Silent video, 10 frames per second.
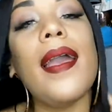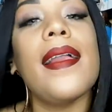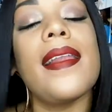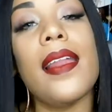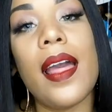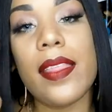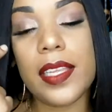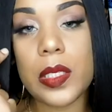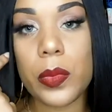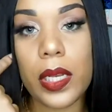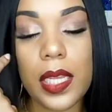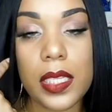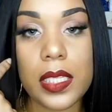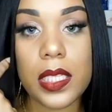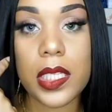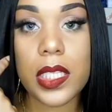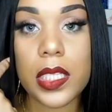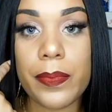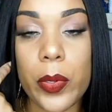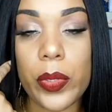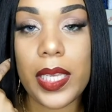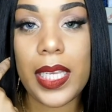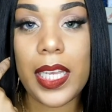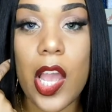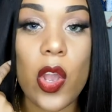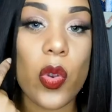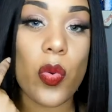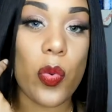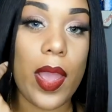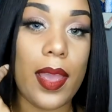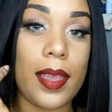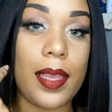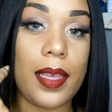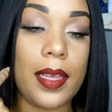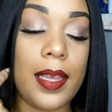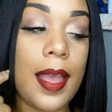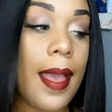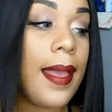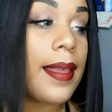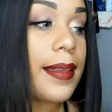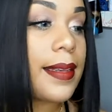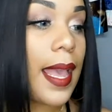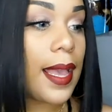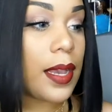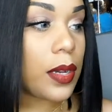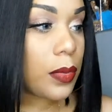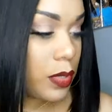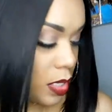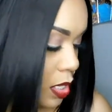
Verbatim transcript: and this one is the Smoky Gray. Now,